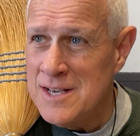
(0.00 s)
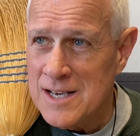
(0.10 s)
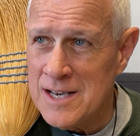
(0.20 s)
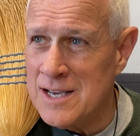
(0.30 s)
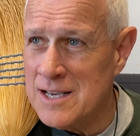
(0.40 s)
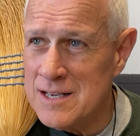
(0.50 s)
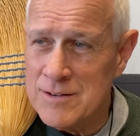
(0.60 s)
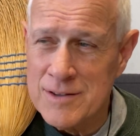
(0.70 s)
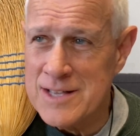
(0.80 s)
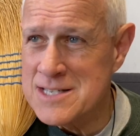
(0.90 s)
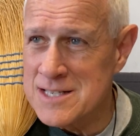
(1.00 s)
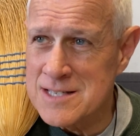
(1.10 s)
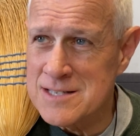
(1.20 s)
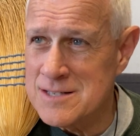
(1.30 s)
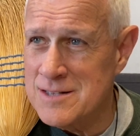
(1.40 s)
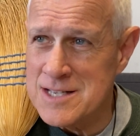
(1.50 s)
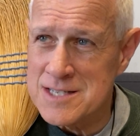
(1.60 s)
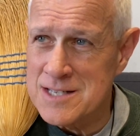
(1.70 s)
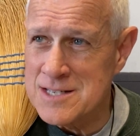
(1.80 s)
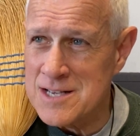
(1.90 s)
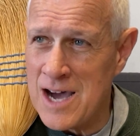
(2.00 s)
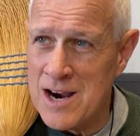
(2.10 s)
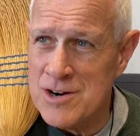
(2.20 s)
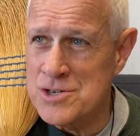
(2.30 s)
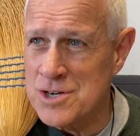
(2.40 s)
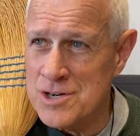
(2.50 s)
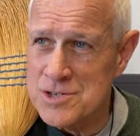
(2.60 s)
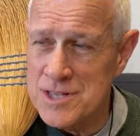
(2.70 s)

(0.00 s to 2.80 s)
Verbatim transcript: Uh, this is this is our church.